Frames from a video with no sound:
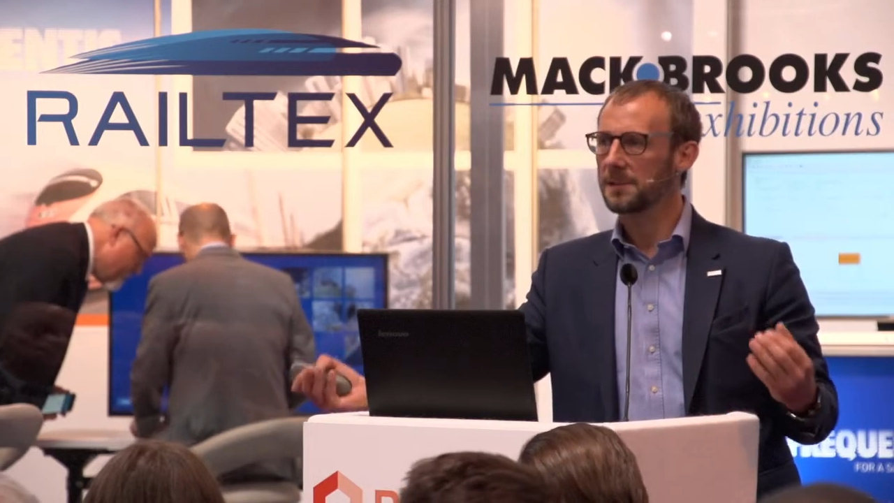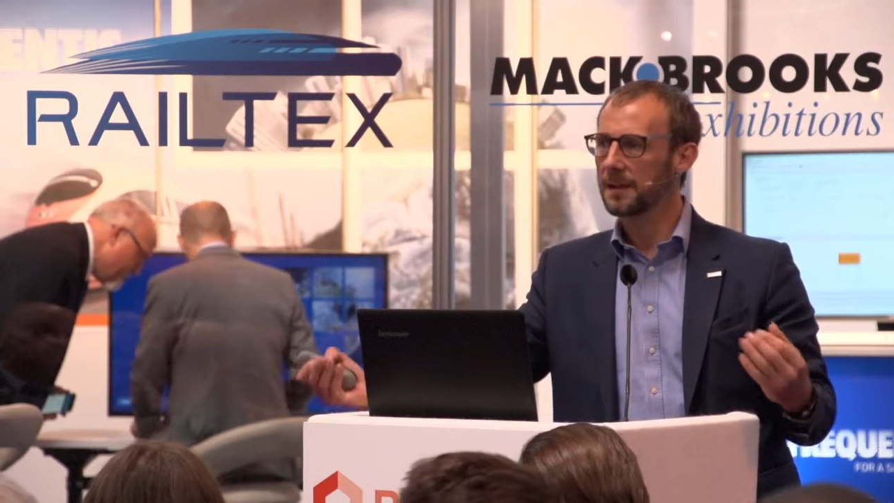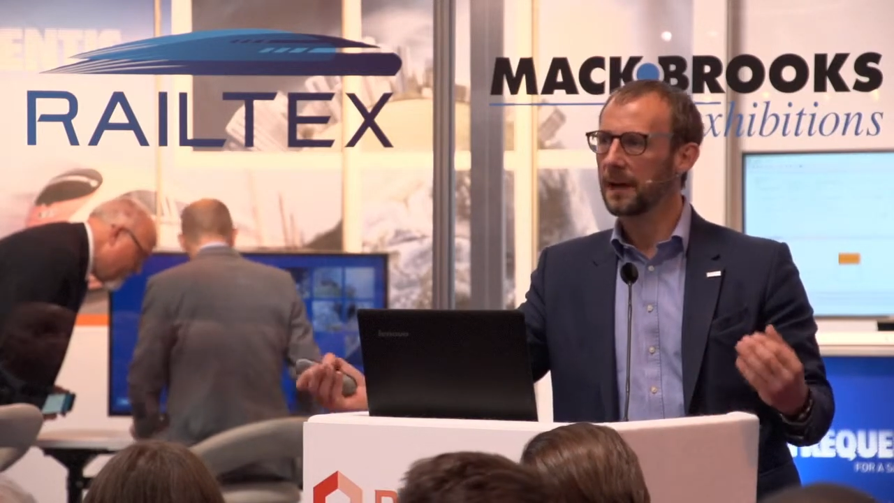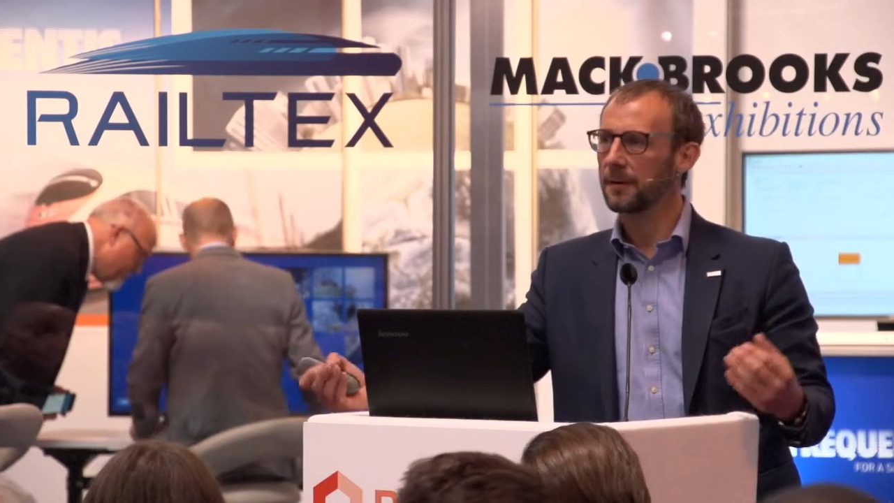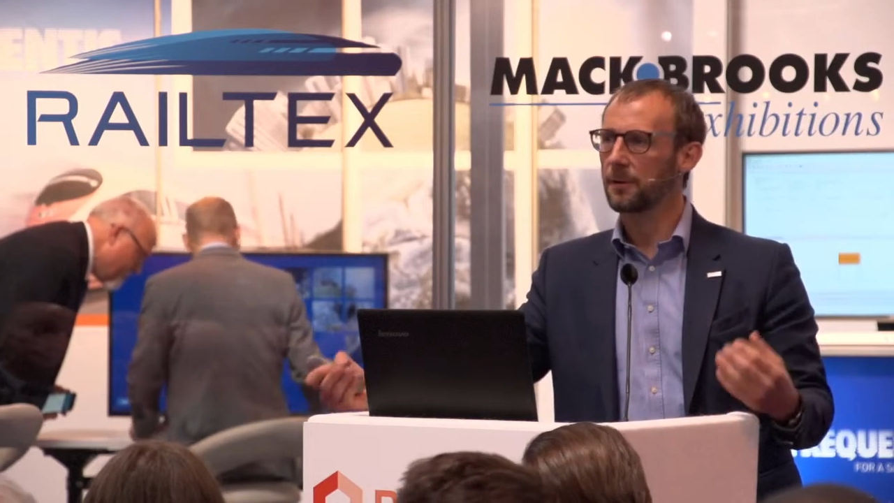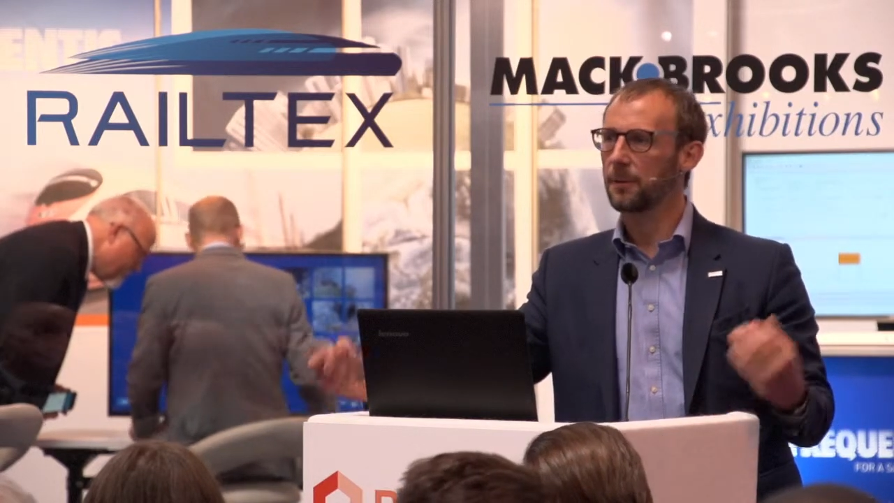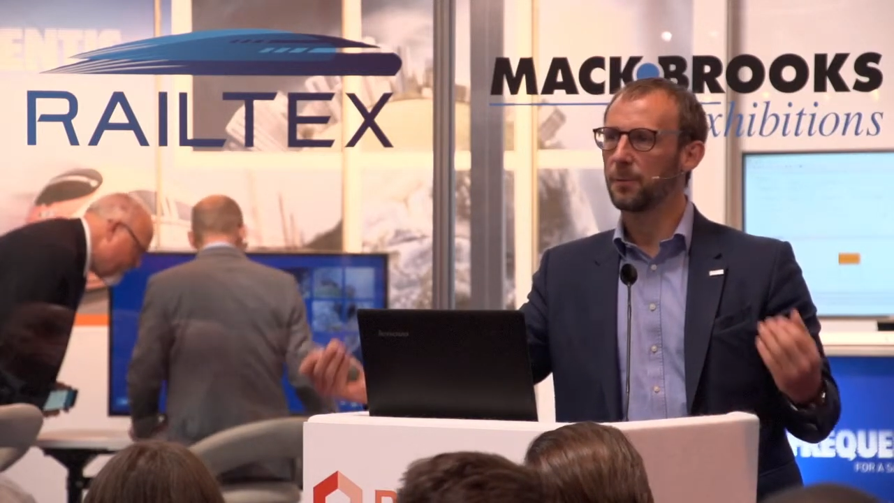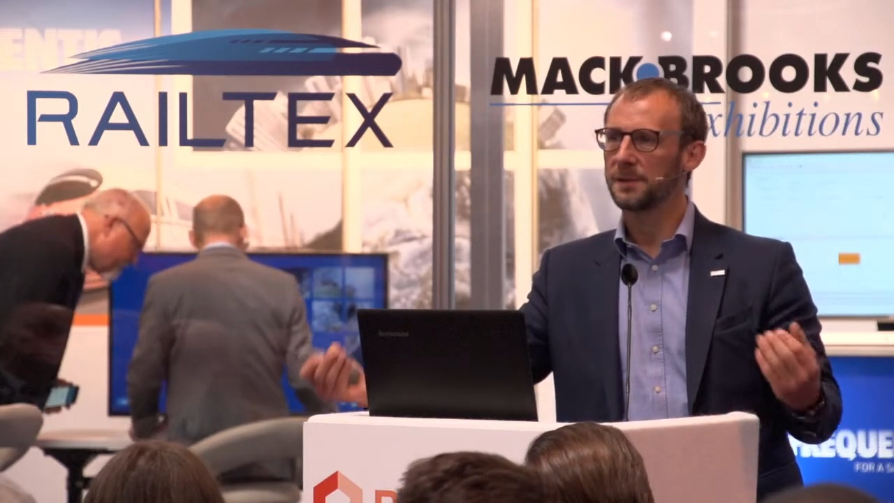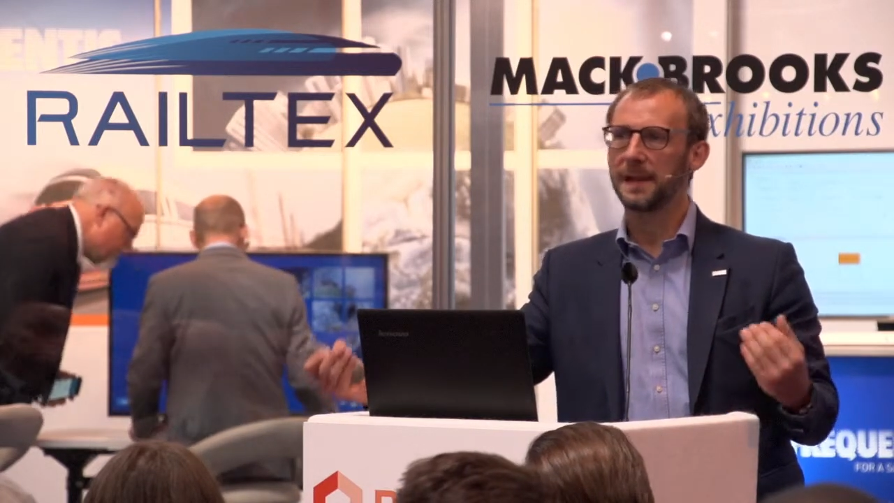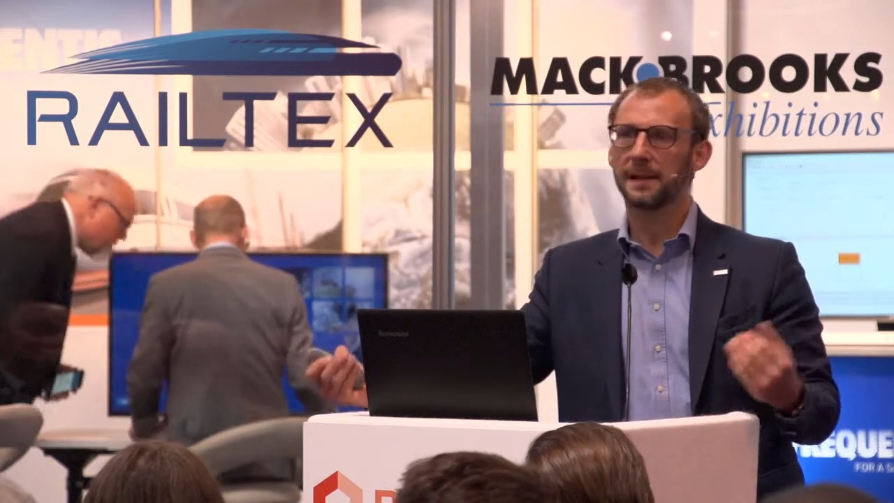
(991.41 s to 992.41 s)
together and
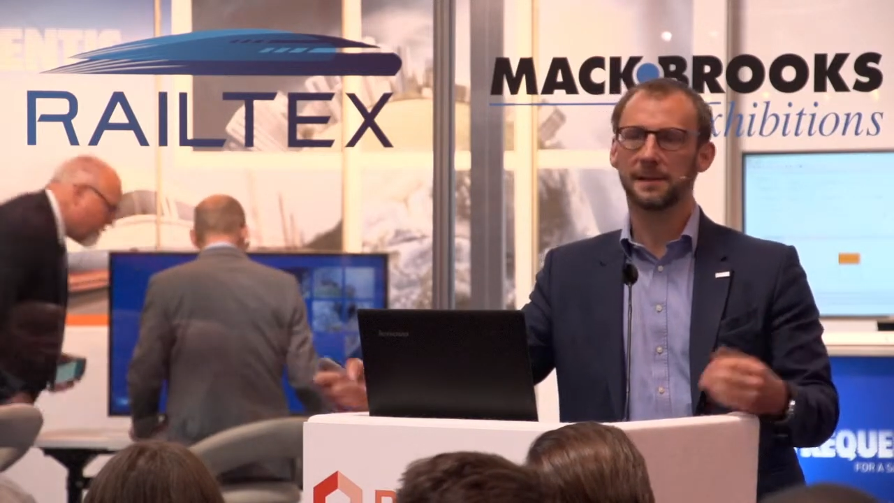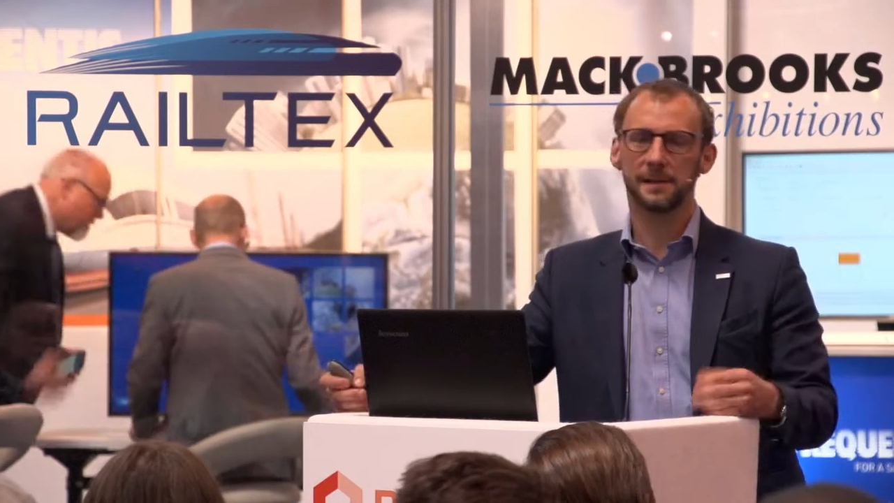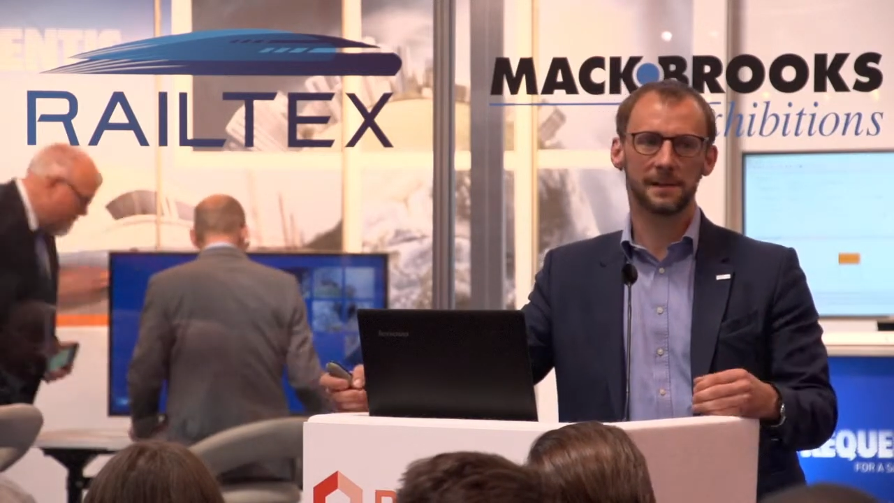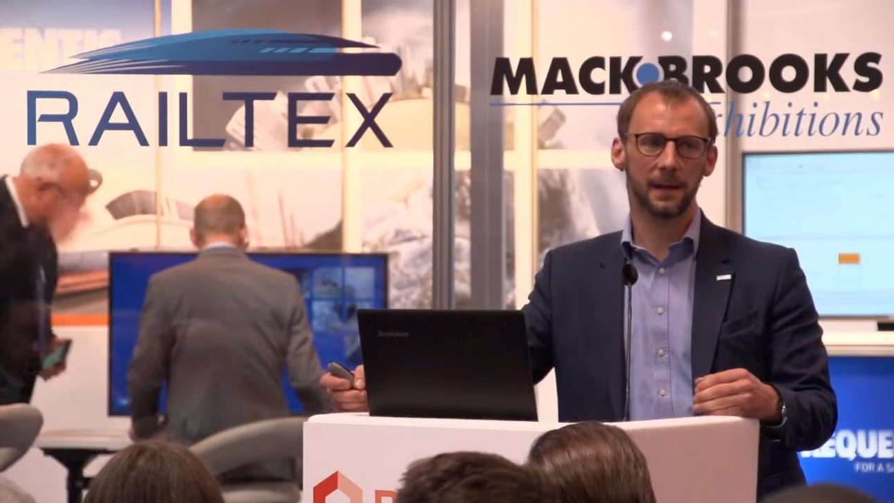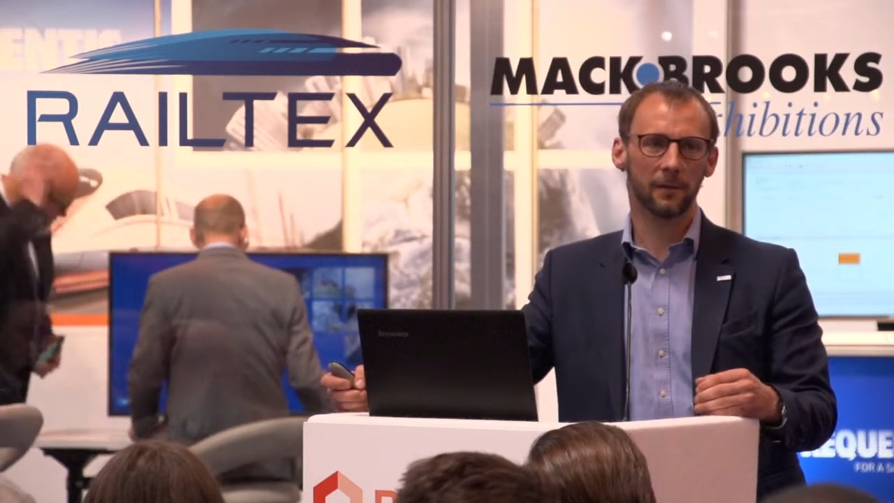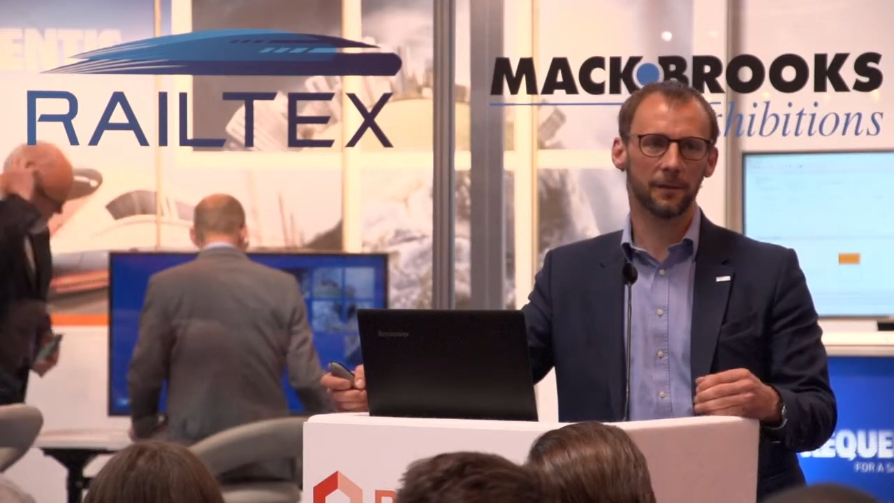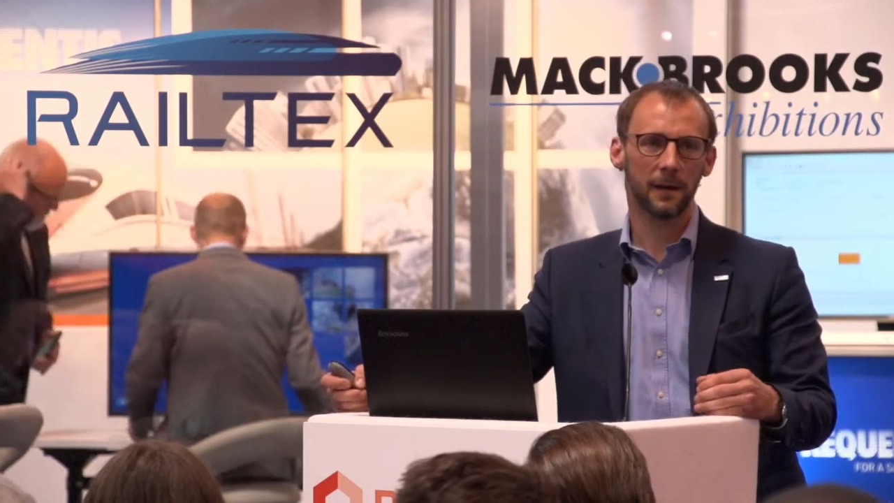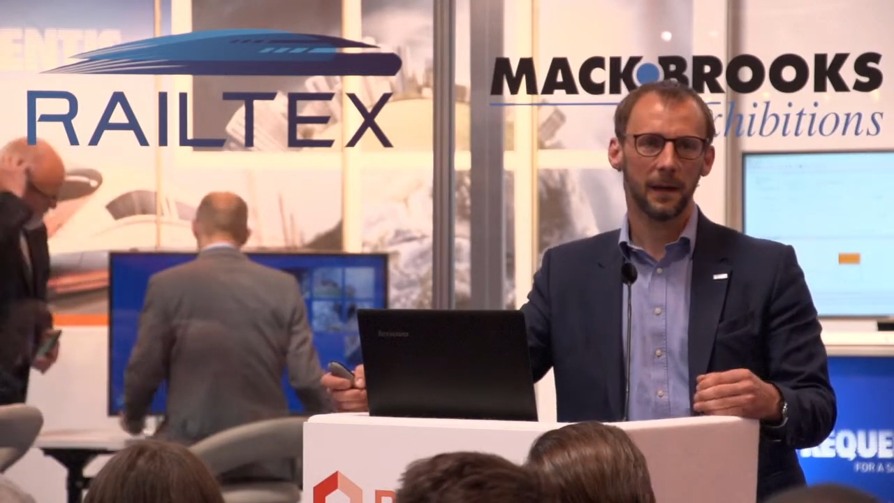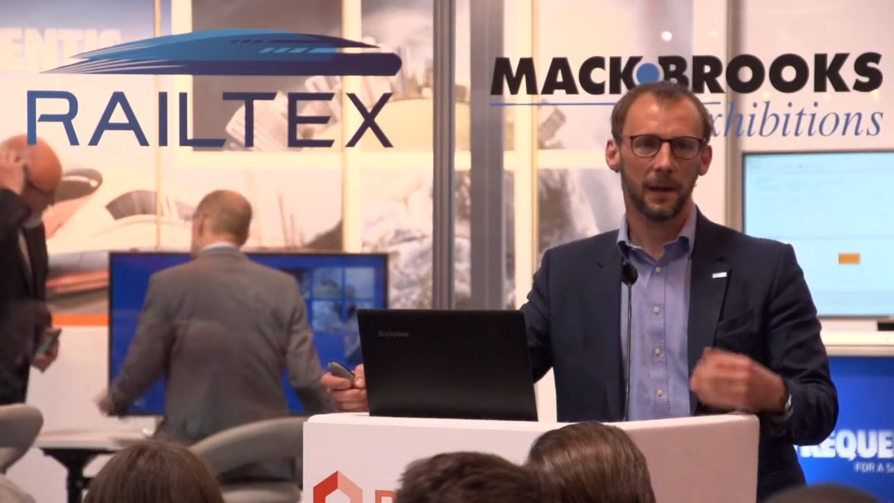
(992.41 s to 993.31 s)
present itself